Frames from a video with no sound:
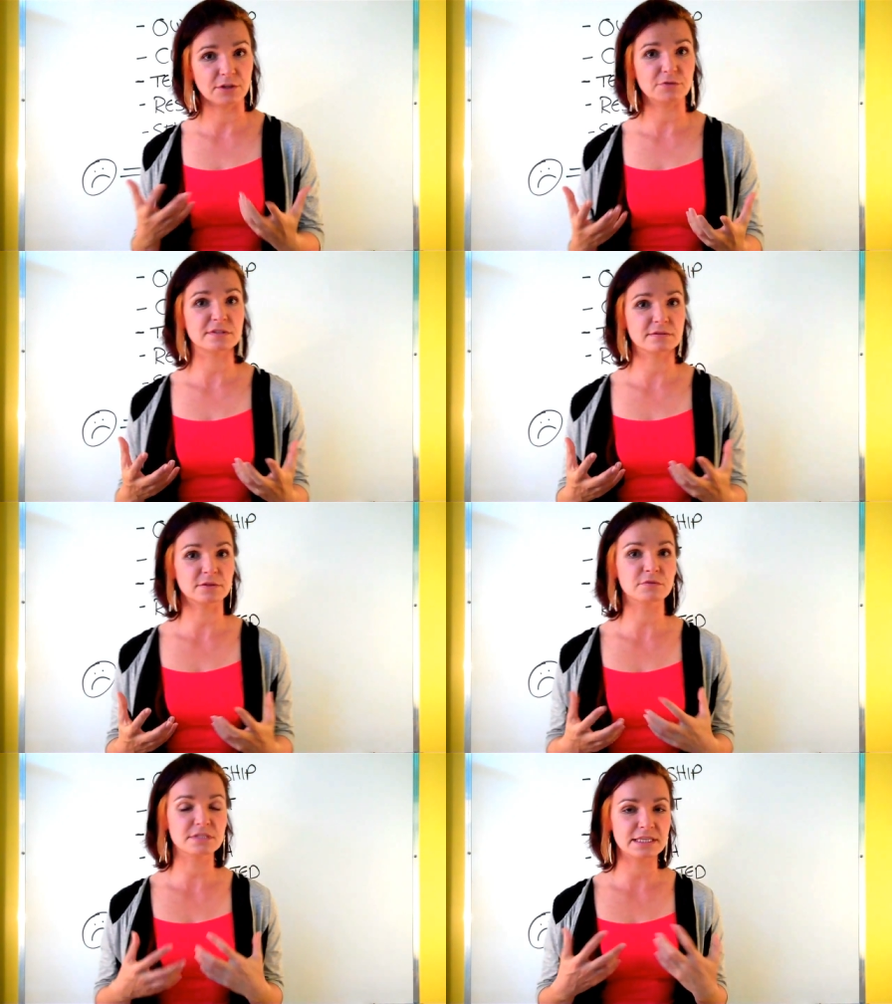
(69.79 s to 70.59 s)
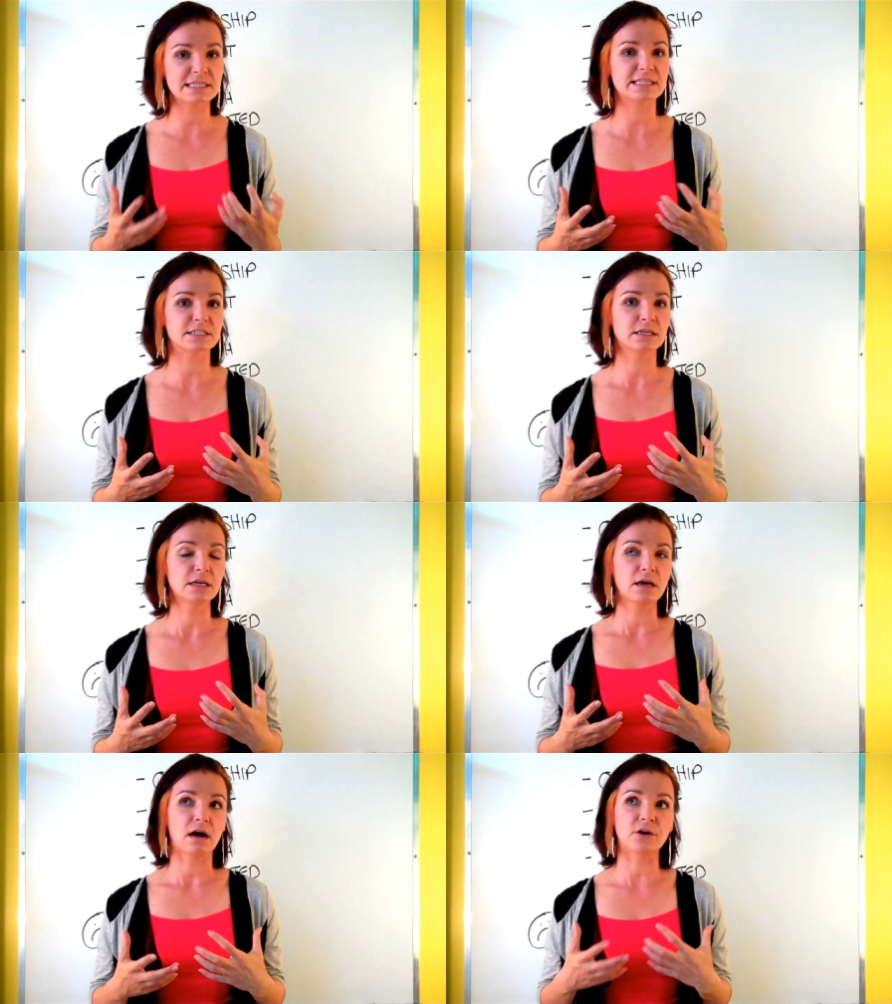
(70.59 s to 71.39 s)
Those those things that
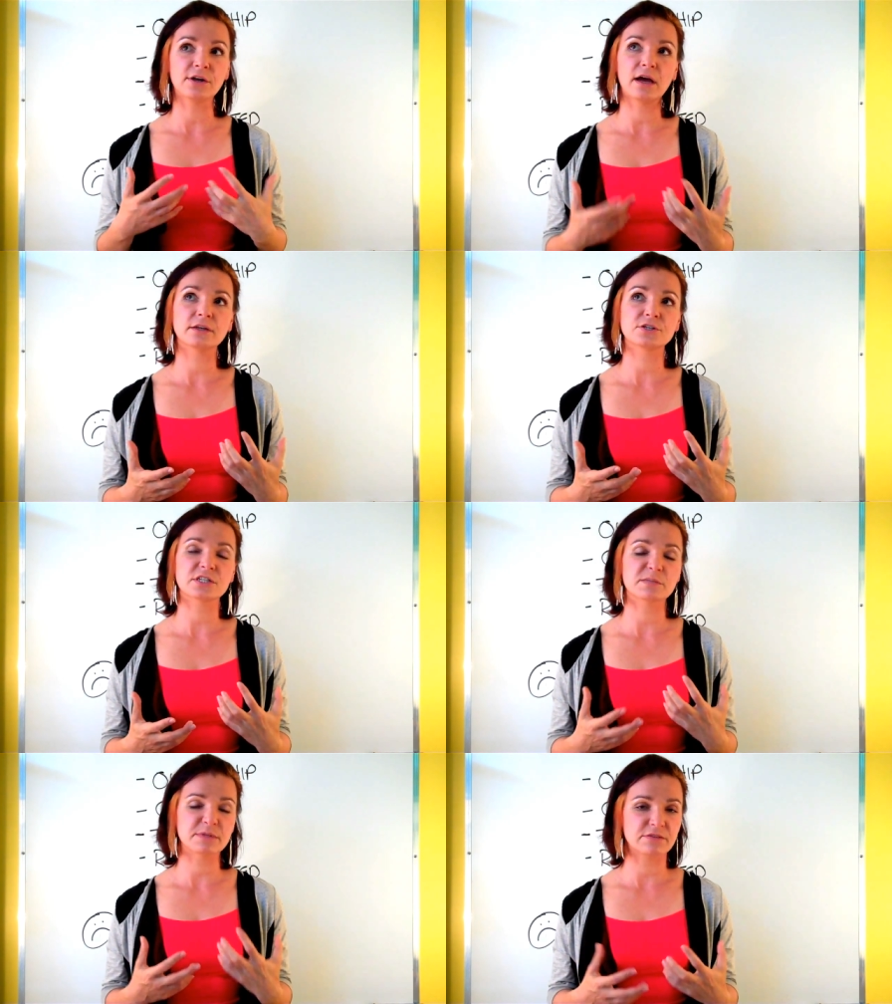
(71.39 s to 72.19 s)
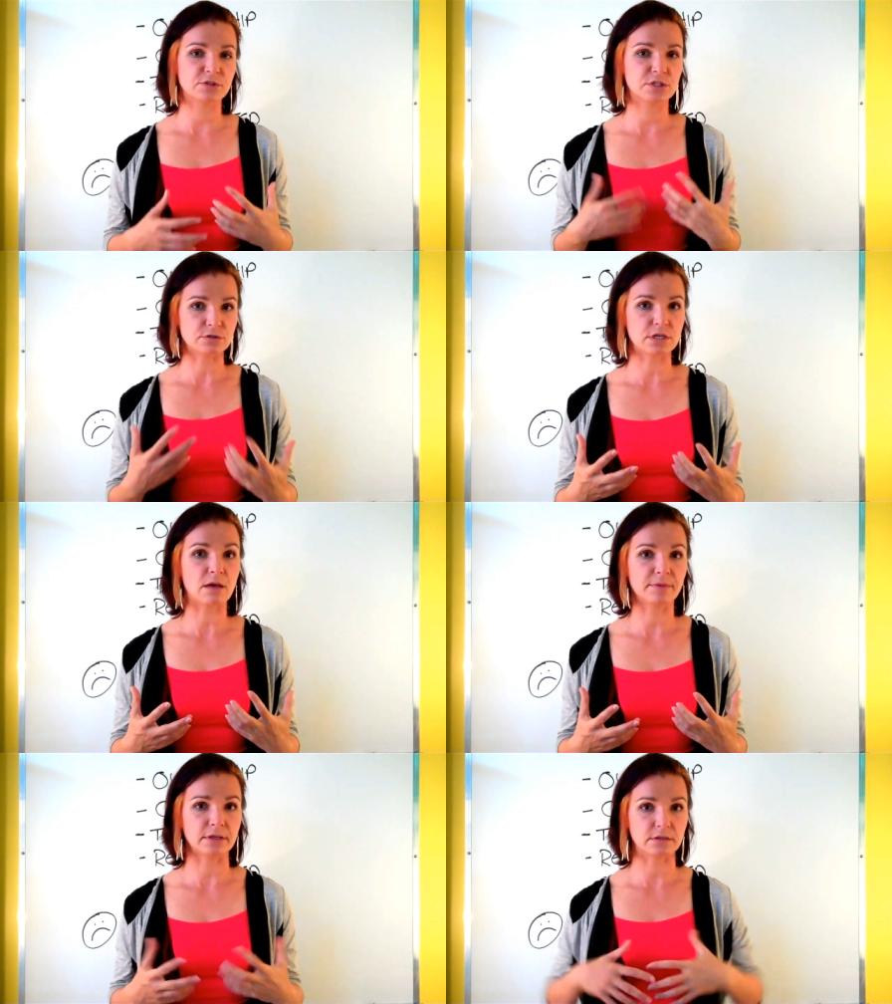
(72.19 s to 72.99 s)
are not just specific to your
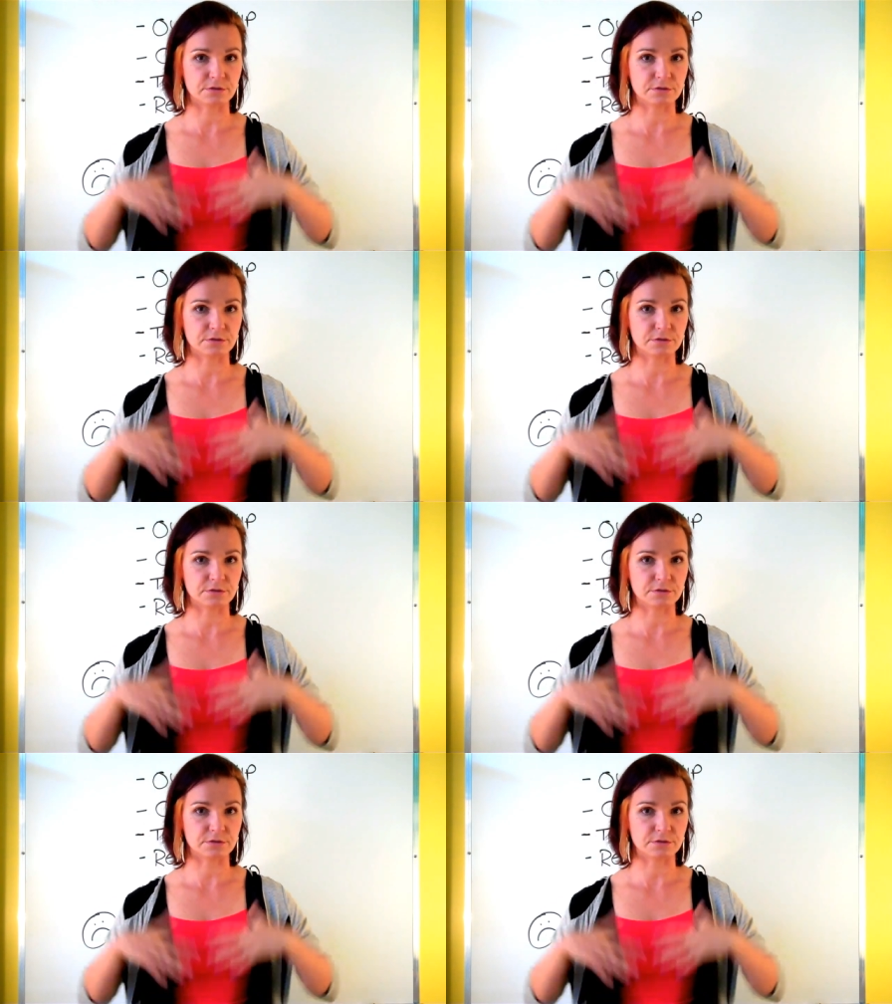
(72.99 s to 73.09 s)
topic.